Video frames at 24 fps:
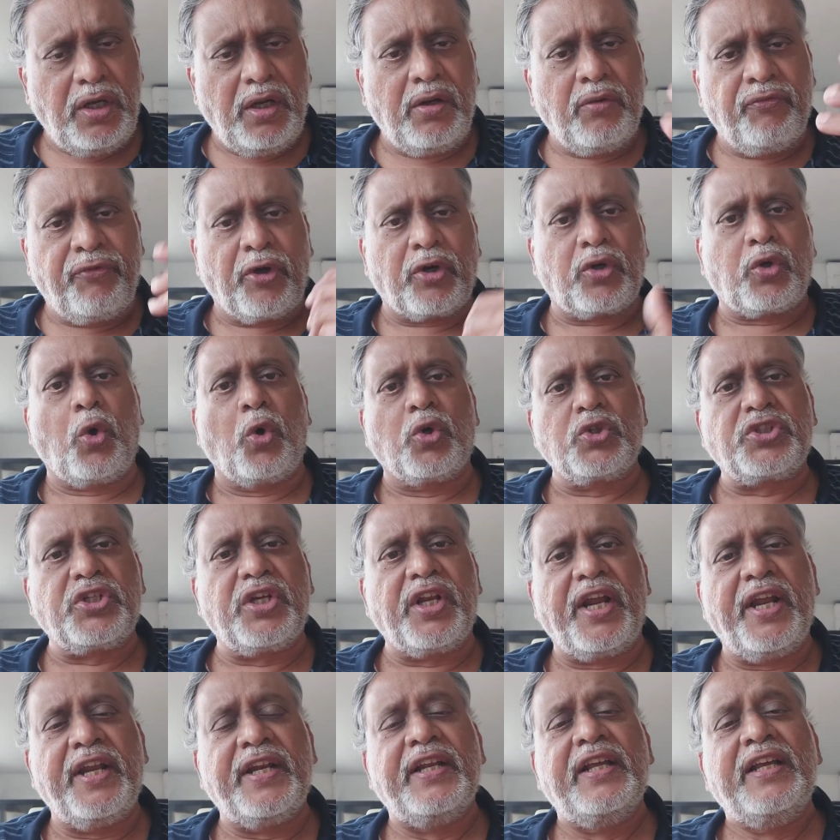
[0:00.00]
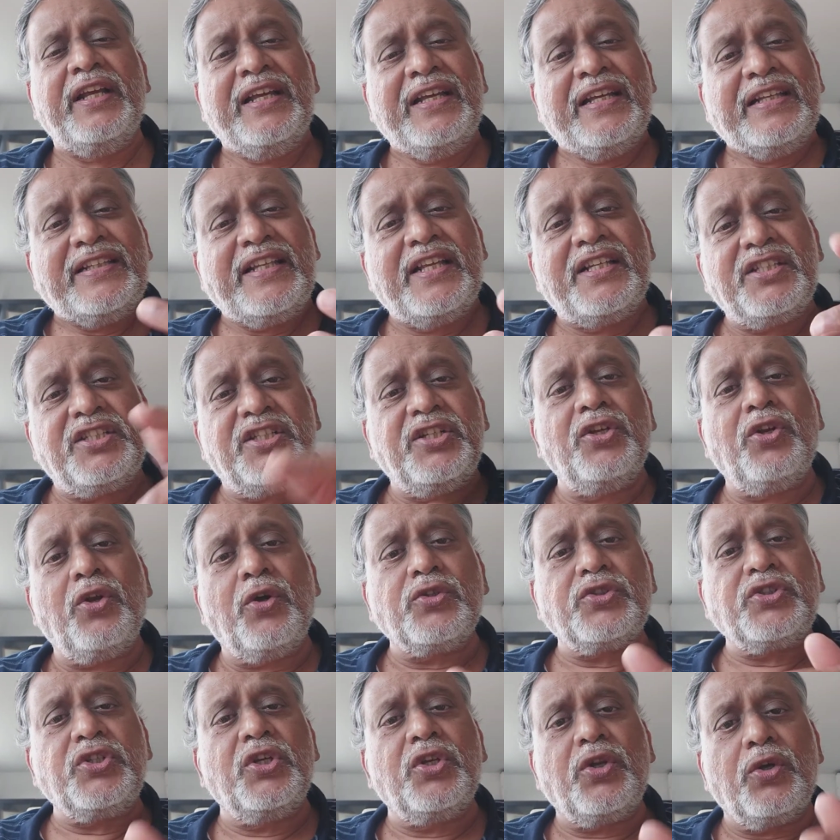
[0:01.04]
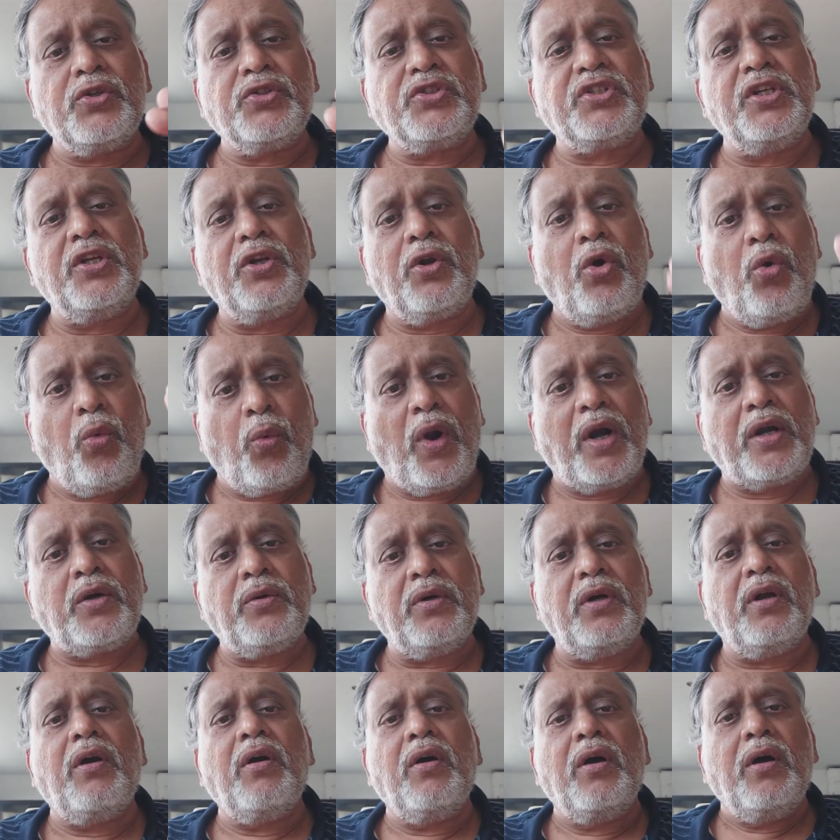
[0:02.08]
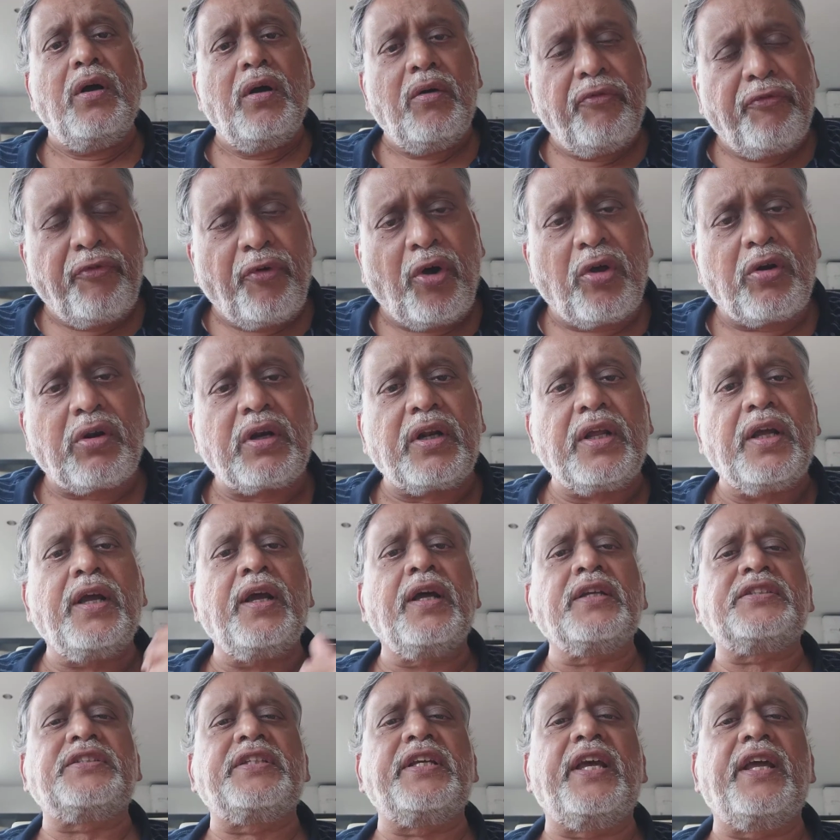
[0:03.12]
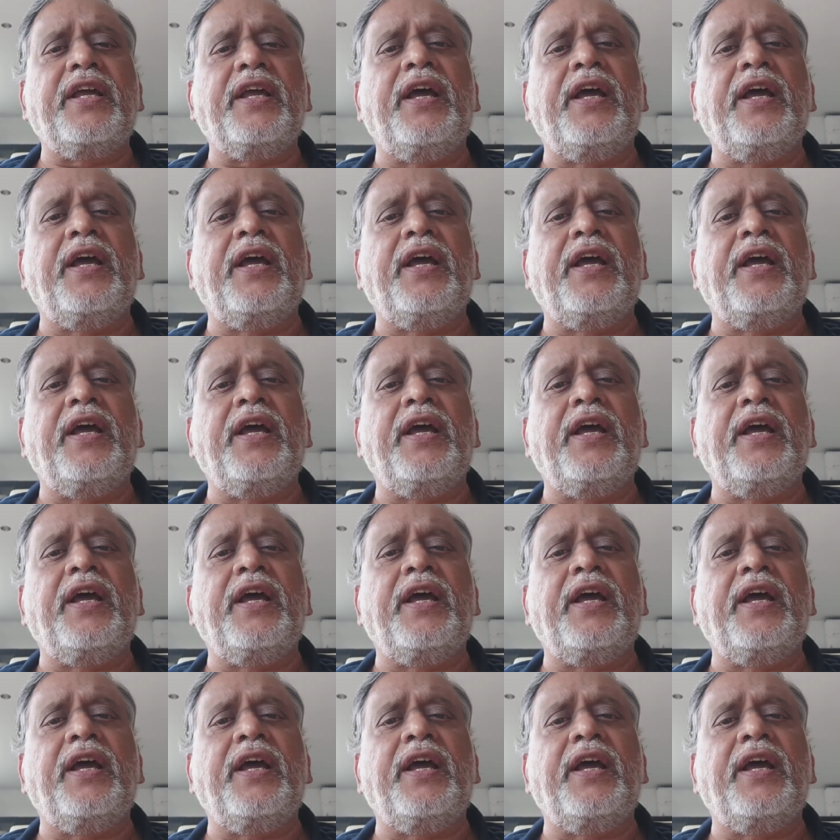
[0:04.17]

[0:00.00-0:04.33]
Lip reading: for coarse grain. Then 0001 for say